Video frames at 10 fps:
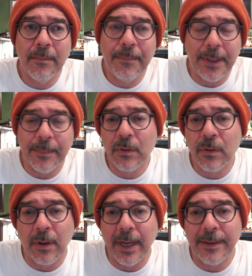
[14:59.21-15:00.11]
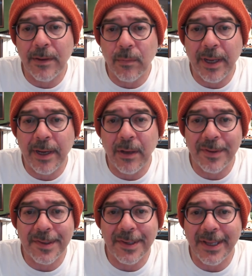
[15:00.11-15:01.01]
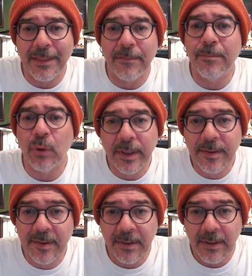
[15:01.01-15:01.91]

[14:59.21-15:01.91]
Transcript: people cried that radio was the death of books